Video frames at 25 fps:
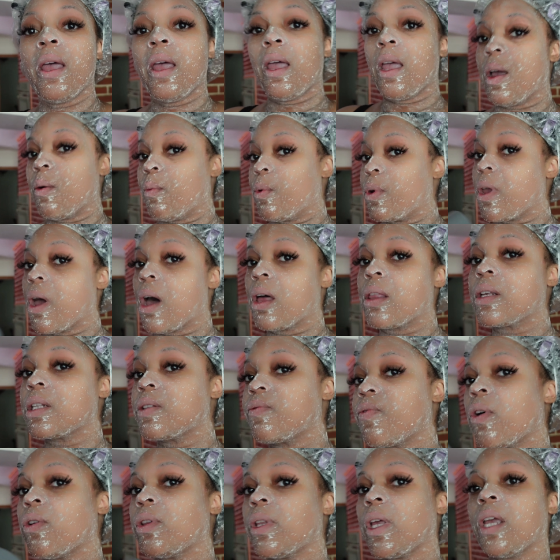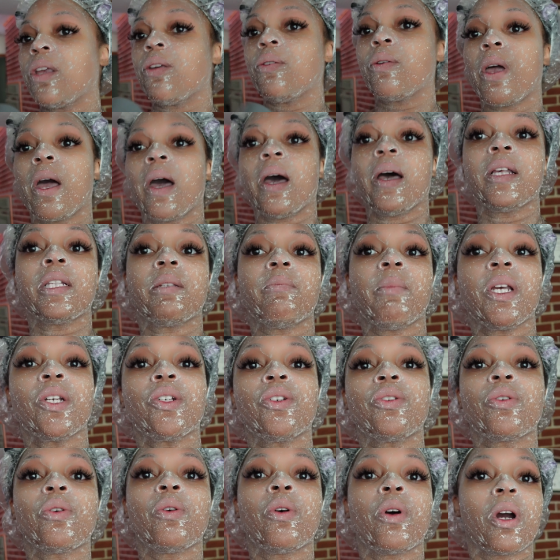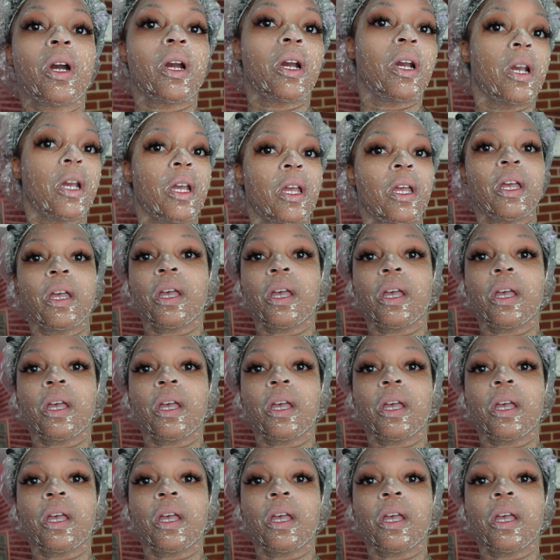And when y'all exfoliate, you guys, make sure